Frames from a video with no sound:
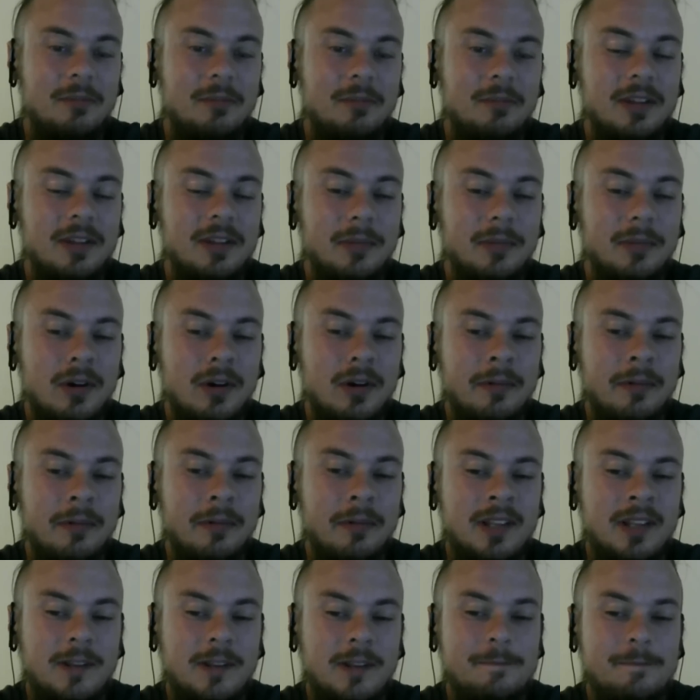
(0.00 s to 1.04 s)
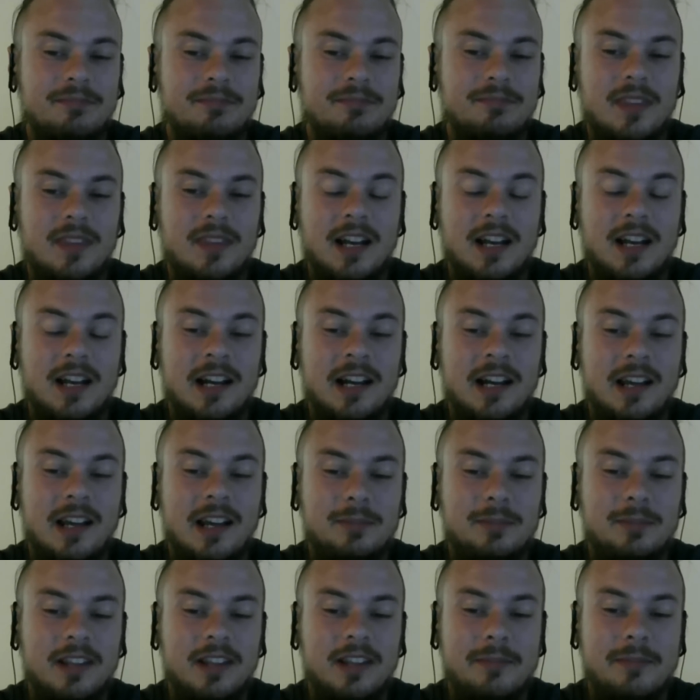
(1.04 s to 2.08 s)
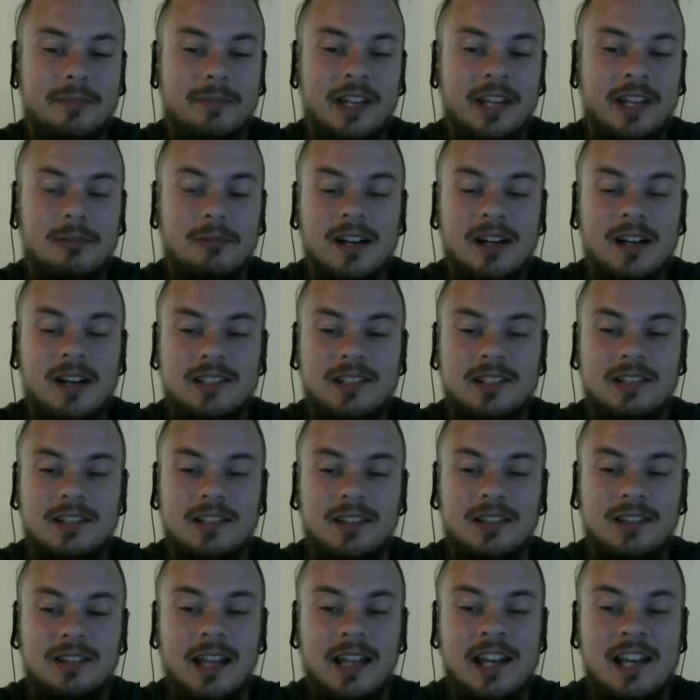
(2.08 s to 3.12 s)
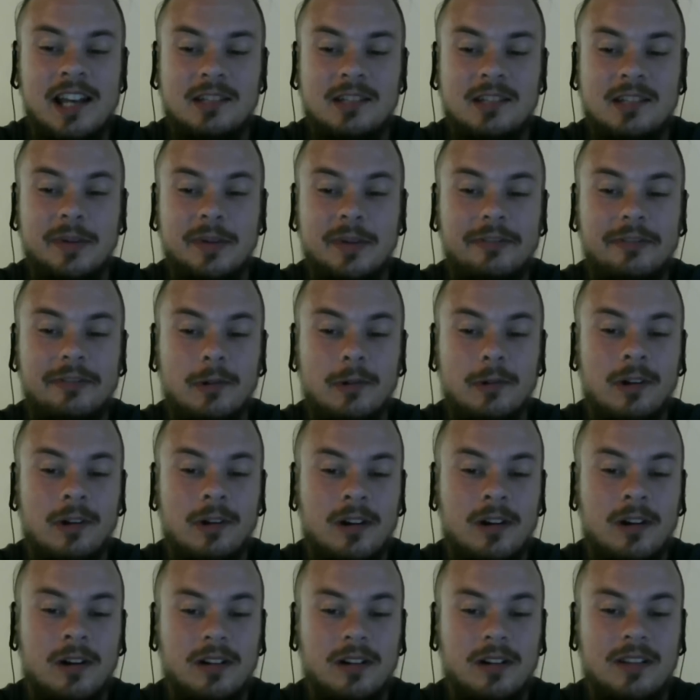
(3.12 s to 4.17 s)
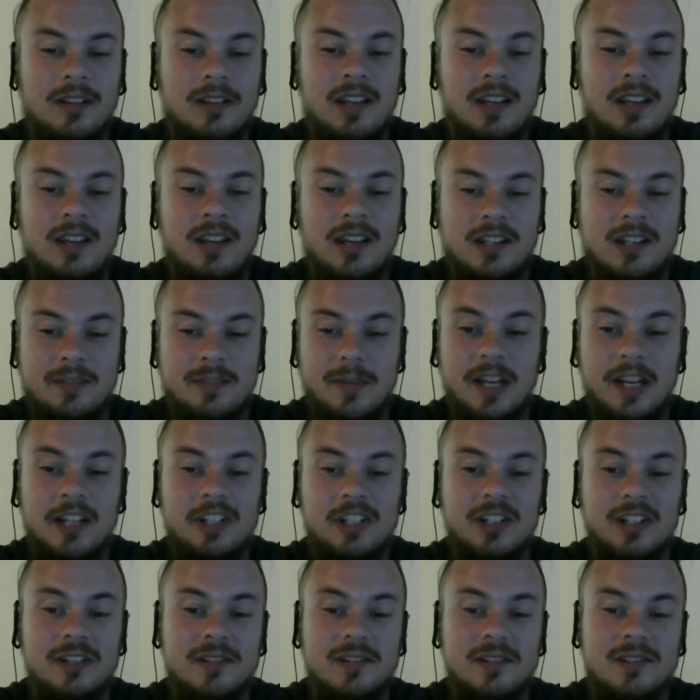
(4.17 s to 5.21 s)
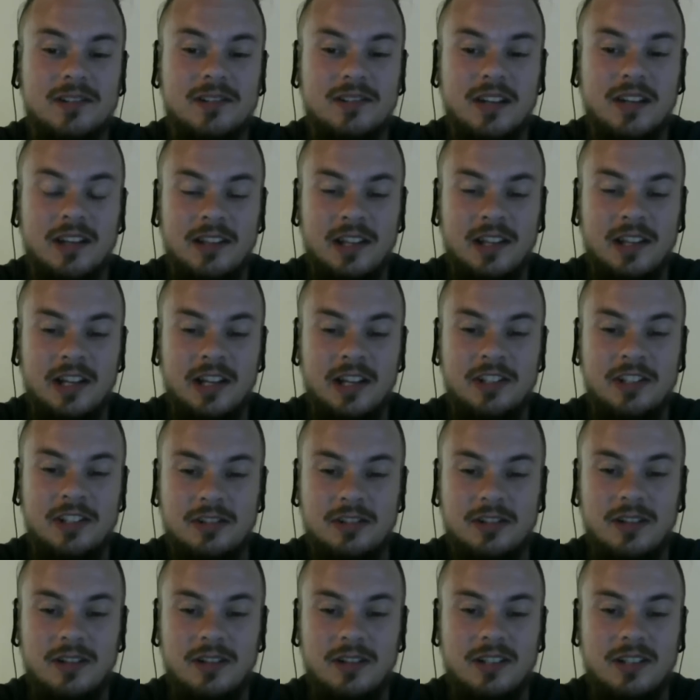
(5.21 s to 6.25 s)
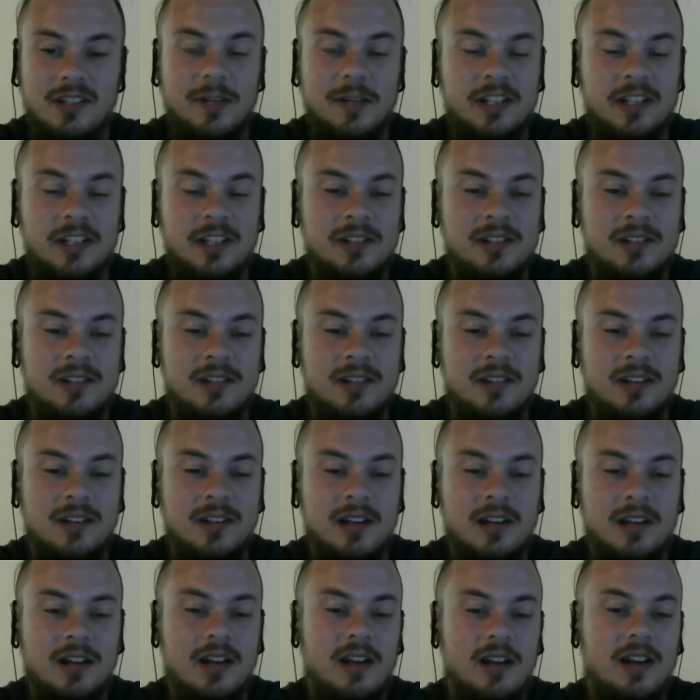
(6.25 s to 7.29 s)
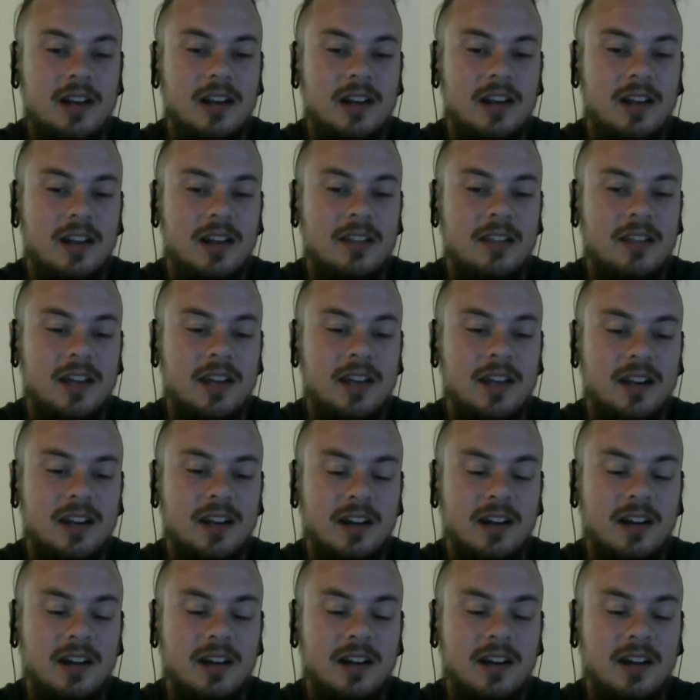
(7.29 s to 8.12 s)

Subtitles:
with Morrowind, I play the main quest last before the expansions, and then I just do the expansions. Then